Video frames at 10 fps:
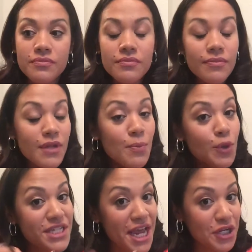more
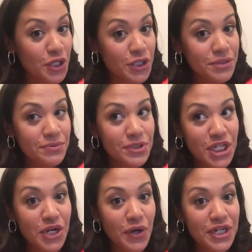tenured
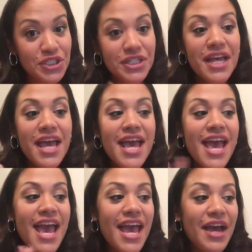generation
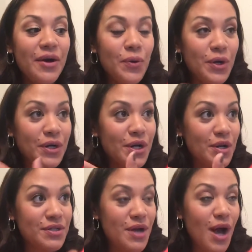or
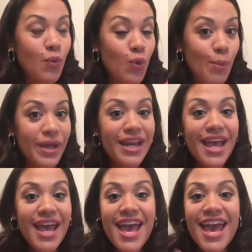woman,
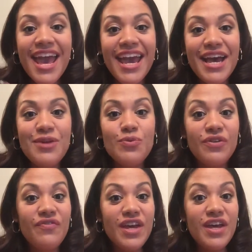and would
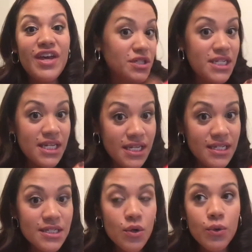fit your
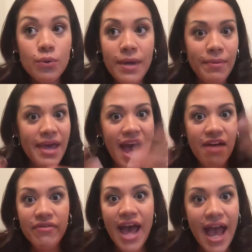teens who maybe have
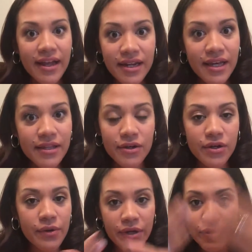acne and they're
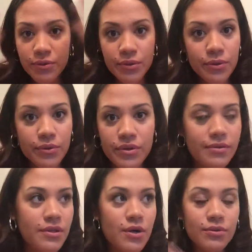going through
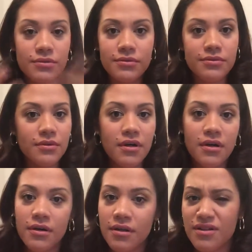those
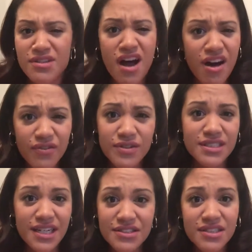awful
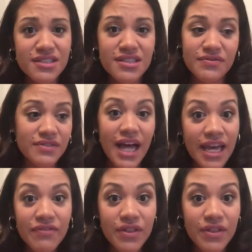stages of life that